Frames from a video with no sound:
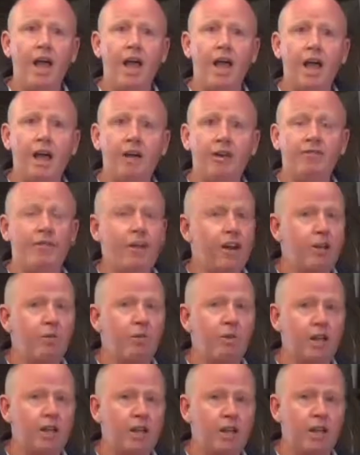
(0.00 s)
And if
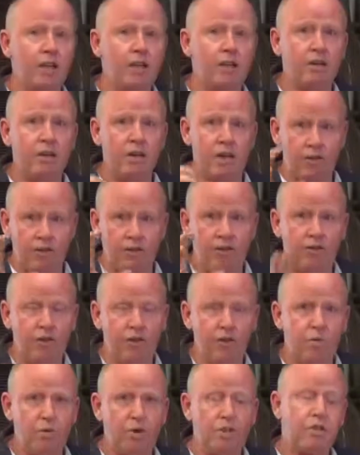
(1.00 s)
anyone here, if
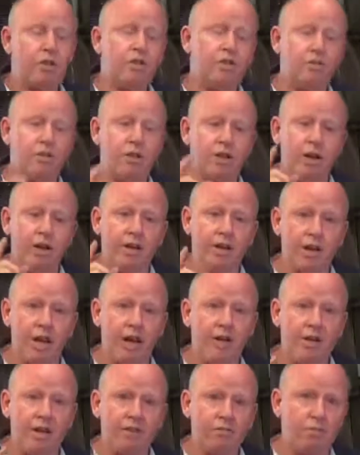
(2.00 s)
you're watching this and you're going,
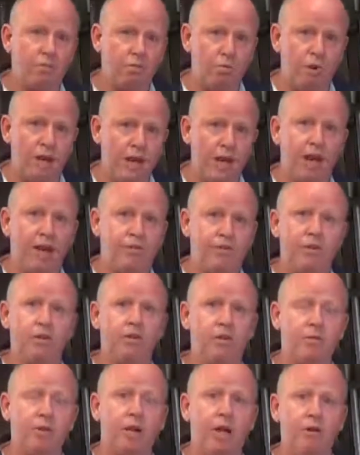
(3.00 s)
yeah, that's what we have
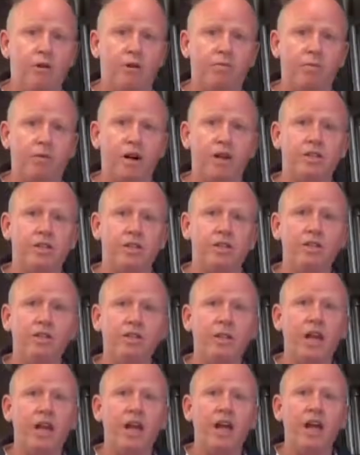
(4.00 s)
to do in our operation,
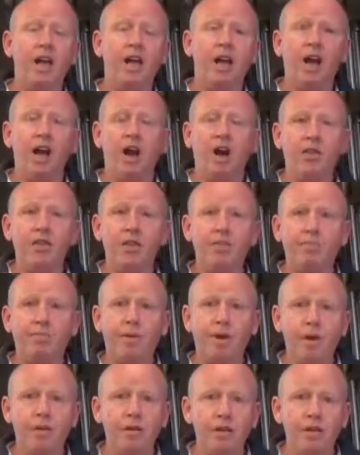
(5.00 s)
the
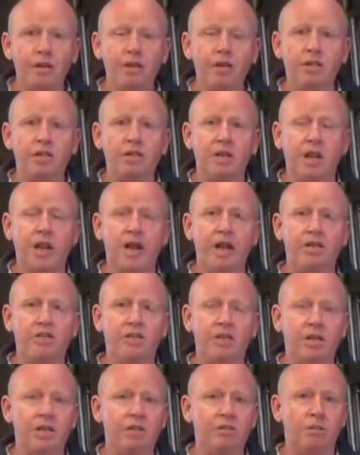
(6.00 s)
period that it
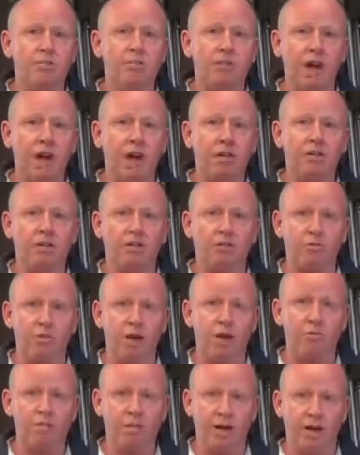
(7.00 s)
takes is about
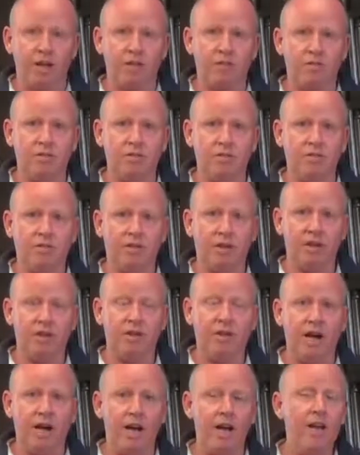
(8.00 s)
3 months,
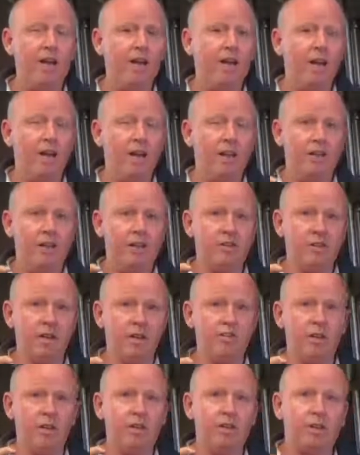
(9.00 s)
okay? There's
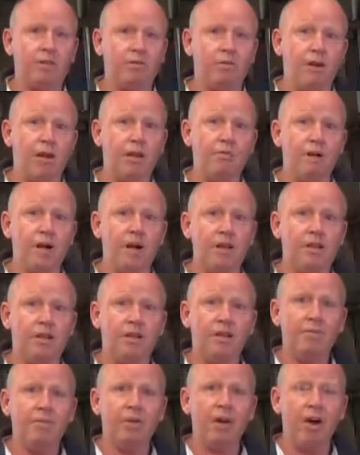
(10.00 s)
going to be a
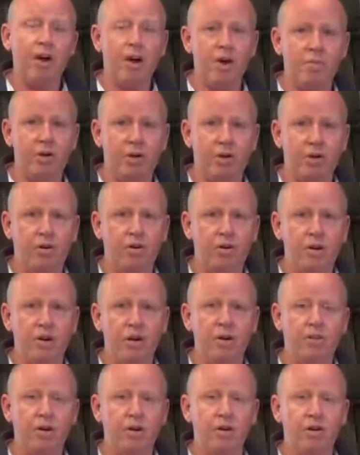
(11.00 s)
3-month, oh my God,
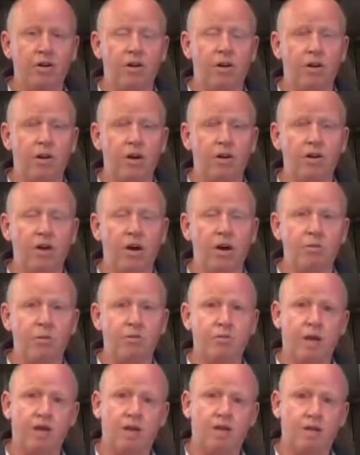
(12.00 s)
I
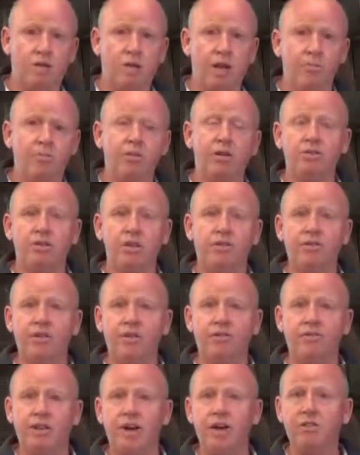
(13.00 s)
would rather stab myself
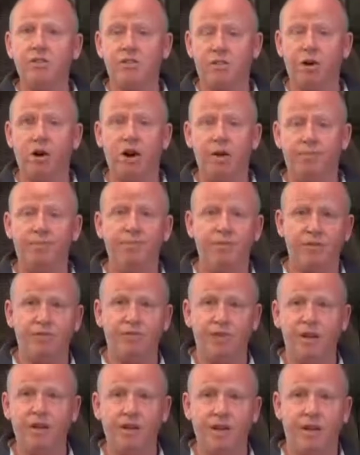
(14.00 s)
in the face
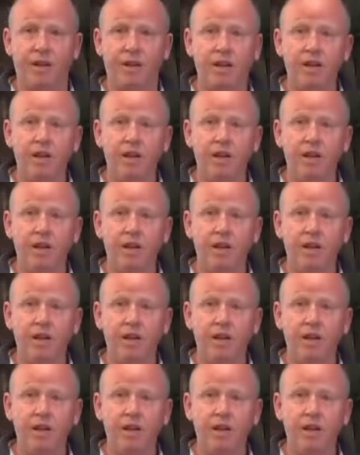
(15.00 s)
type feeling.